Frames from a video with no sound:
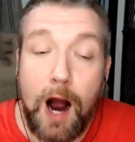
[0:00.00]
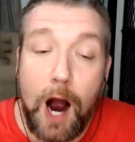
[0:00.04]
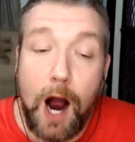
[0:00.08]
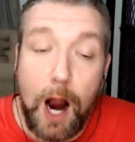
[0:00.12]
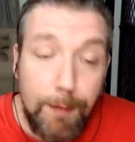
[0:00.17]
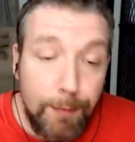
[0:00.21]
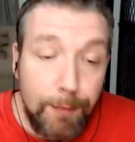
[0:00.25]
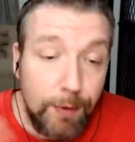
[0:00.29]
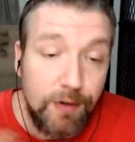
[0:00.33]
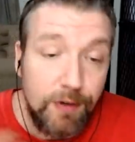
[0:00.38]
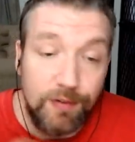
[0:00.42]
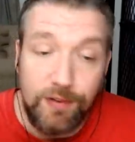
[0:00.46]

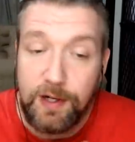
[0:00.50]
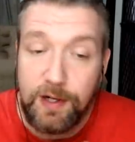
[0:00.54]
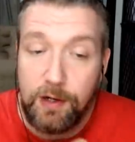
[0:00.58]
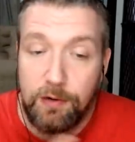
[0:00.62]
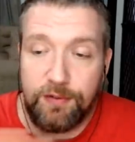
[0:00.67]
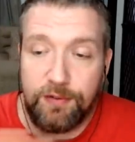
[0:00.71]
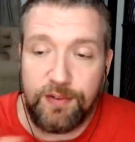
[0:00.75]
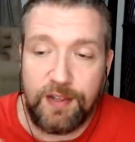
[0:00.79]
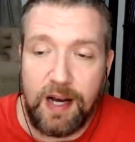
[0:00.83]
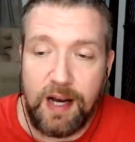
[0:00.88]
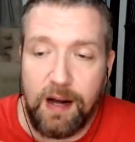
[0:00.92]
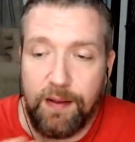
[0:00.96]
I personally
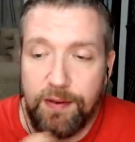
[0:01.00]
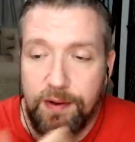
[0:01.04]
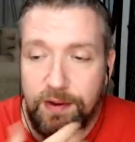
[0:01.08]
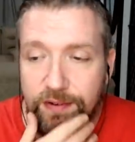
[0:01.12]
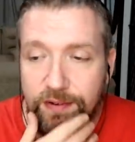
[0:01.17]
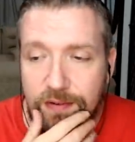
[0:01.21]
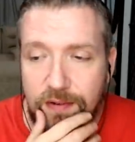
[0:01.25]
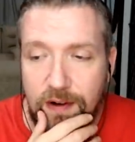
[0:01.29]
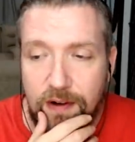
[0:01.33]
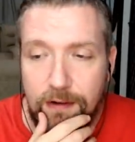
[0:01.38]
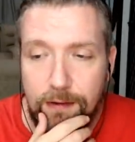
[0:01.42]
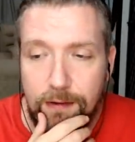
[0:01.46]
don't see how
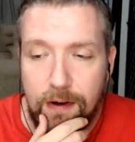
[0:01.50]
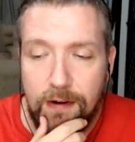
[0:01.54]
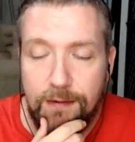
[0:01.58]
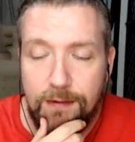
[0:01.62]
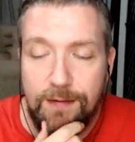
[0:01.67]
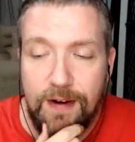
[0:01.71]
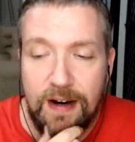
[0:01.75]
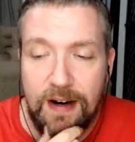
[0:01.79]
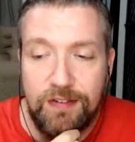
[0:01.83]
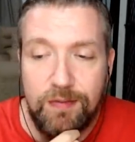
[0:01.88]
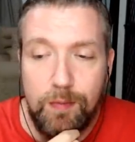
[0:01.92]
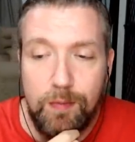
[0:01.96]
this uh,
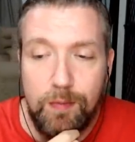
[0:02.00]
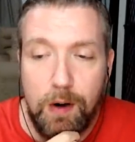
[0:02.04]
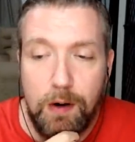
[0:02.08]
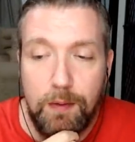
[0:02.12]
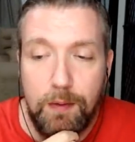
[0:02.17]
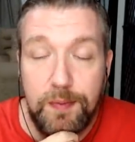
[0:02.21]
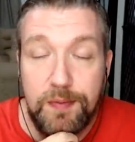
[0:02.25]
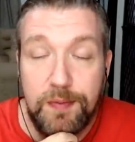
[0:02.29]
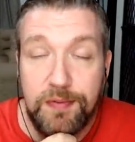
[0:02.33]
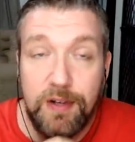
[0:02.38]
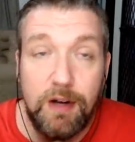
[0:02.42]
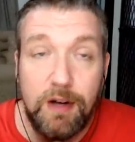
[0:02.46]
affects
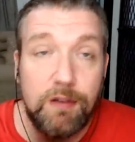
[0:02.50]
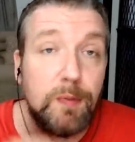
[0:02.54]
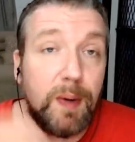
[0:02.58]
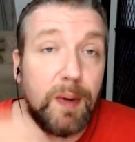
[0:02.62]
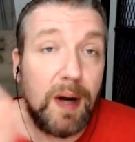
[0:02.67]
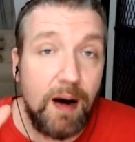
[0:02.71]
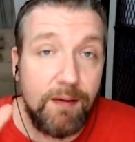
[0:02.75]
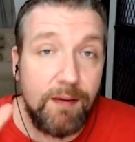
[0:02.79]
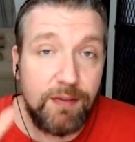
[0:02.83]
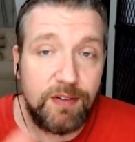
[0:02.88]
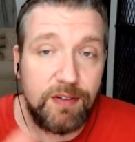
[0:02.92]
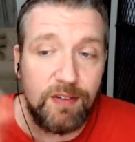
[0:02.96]
Marvel themselves, but
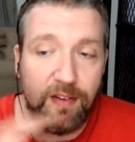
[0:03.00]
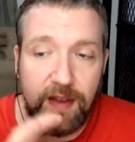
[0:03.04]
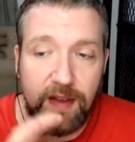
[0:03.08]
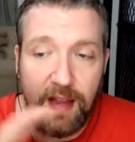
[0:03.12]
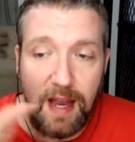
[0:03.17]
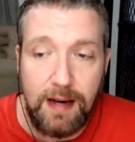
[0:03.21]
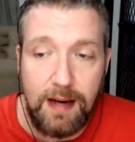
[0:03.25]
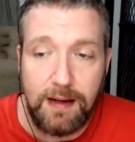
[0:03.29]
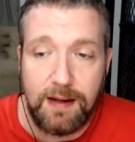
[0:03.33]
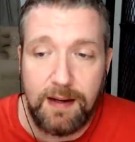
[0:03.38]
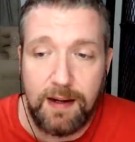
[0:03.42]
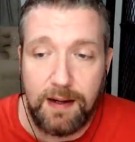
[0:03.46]
obviously
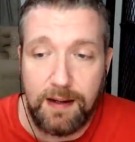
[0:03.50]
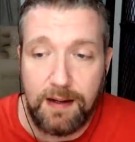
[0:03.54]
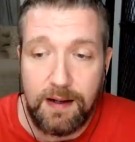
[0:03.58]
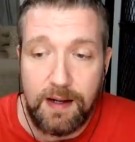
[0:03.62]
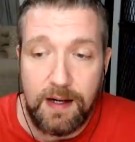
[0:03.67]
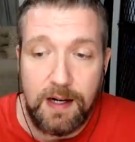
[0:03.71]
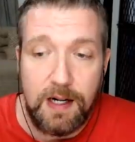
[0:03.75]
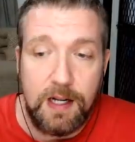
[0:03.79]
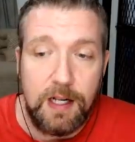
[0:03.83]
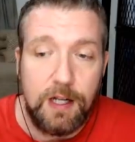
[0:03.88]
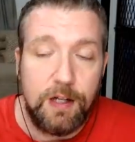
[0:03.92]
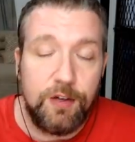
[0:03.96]
they did.
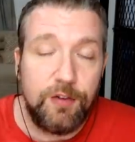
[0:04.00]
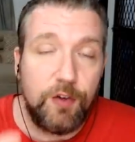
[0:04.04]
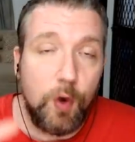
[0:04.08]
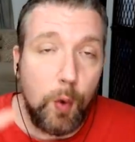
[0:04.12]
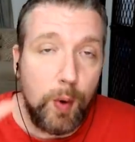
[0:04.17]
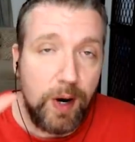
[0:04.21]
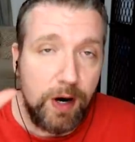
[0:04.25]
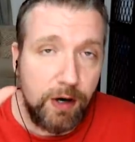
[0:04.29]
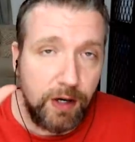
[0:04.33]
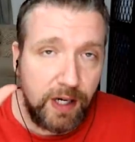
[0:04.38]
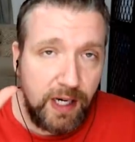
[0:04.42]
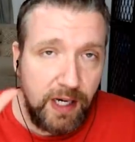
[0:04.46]
So
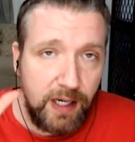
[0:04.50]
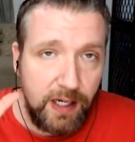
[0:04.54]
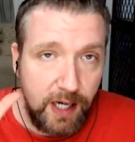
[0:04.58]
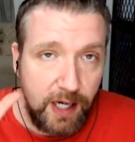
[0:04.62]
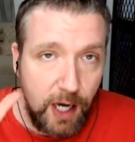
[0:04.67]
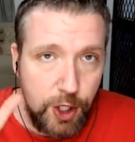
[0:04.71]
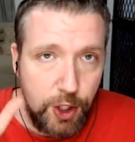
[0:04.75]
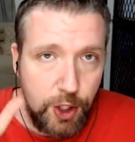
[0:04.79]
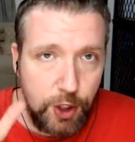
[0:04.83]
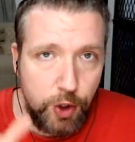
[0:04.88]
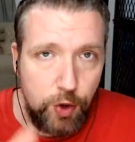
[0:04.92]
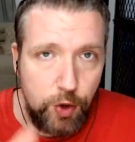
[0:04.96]
we are getting
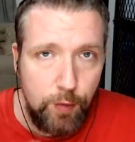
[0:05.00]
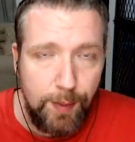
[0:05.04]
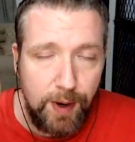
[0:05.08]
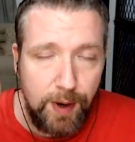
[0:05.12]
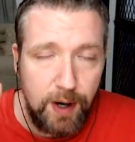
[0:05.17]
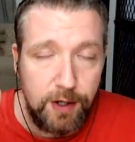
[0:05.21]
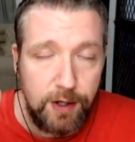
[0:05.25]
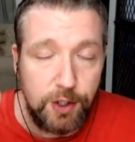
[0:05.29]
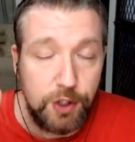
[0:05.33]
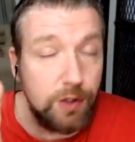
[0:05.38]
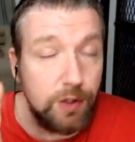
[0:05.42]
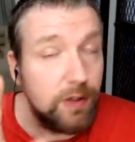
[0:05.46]
a new
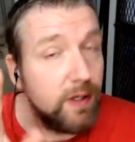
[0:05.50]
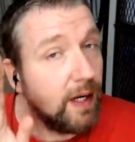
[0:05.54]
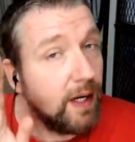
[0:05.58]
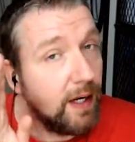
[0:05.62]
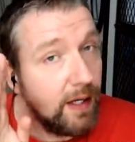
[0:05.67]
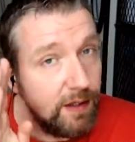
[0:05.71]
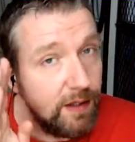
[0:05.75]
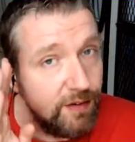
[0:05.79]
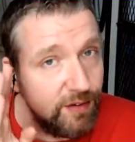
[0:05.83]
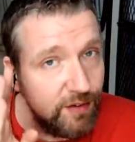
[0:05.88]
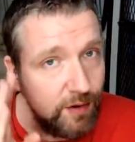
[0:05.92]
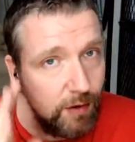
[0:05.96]
Punisher. It
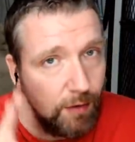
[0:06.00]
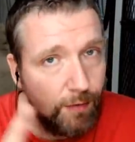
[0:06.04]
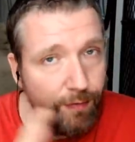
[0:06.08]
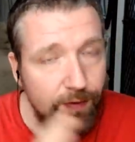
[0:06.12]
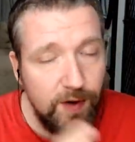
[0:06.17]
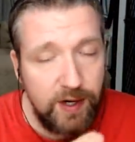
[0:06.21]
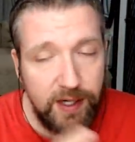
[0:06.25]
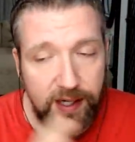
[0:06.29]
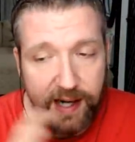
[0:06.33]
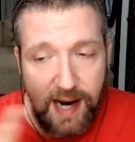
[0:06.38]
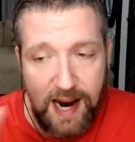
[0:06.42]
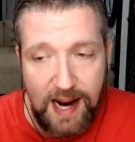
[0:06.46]
is still
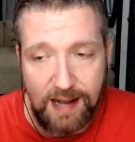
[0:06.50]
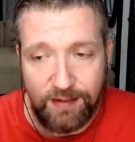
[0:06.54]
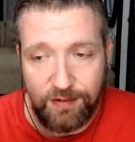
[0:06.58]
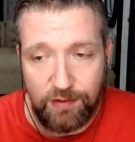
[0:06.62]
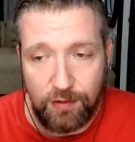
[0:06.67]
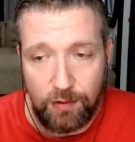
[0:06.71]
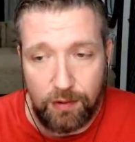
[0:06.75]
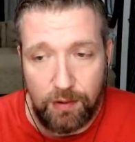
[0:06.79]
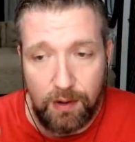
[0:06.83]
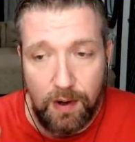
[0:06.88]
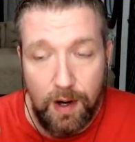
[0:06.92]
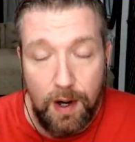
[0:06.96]
Frank
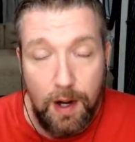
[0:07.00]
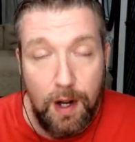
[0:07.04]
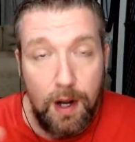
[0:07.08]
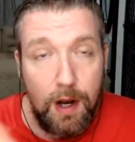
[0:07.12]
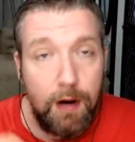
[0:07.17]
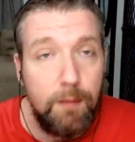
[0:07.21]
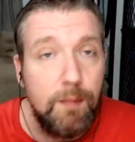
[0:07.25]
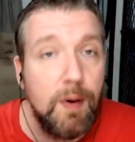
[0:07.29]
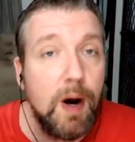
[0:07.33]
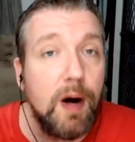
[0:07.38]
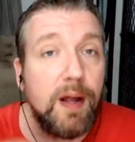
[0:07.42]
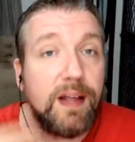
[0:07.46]
Castle,
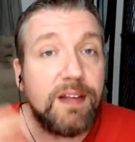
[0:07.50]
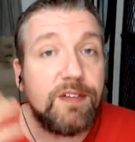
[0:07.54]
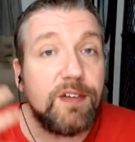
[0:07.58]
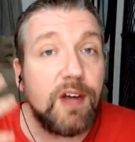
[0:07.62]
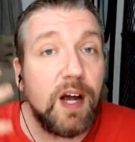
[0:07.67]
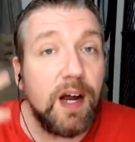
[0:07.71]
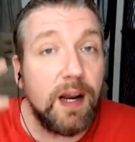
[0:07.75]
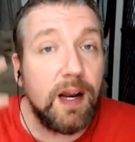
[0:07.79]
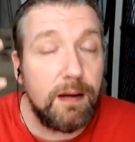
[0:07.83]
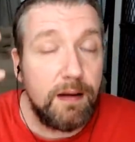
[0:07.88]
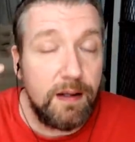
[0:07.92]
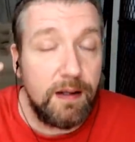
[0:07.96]
but it's
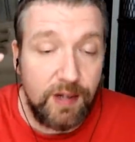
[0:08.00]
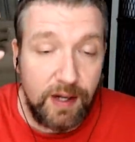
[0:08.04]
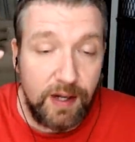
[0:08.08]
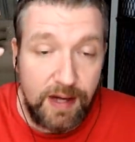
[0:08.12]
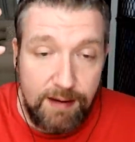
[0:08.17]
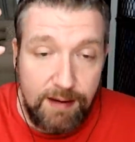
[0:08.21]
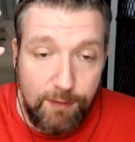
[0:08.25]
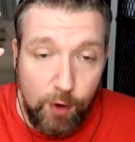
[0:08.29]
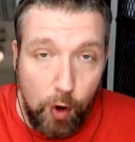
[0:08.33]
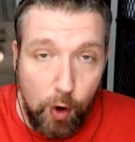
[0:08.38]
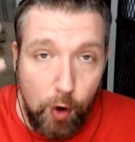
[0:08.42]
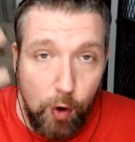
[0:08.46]
got he's going to
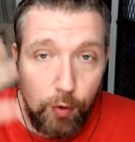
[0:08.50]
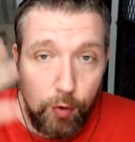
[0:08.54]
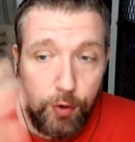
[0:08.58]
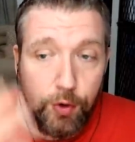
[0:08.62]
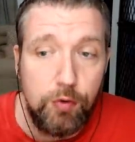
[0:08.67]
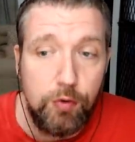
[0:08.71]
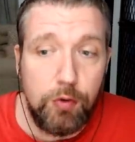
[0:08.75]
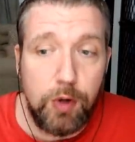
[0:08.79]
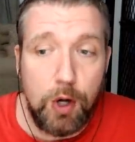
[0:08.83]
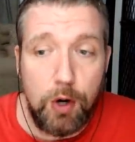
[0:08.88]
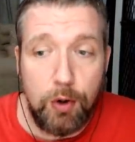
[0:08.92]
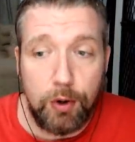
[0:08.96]
have a whole
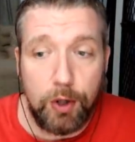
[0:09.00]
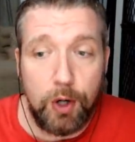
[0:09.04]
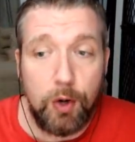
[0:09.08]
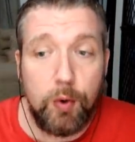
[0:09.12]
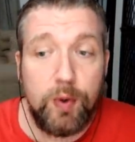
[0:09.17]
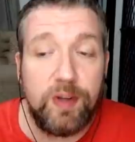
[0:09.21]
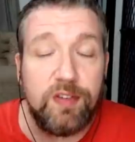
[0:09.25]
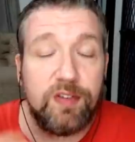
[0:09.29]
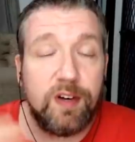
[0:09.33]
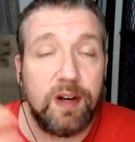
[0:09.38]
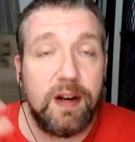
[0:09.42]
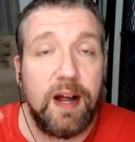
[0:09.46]
new logo.
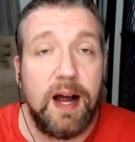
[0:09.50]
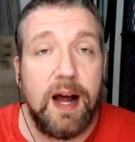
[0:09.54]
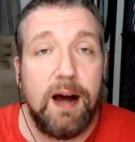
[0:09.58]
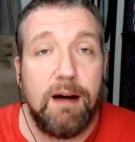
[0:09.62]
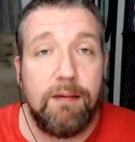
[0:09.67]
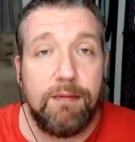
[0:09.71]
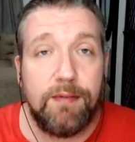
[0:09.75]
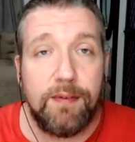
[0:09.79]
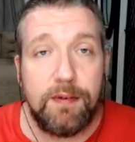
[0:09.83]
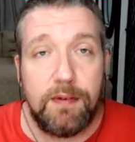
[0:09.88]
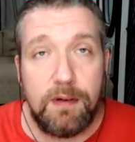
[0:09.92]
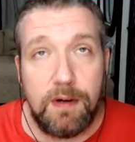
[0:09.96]
He's going to have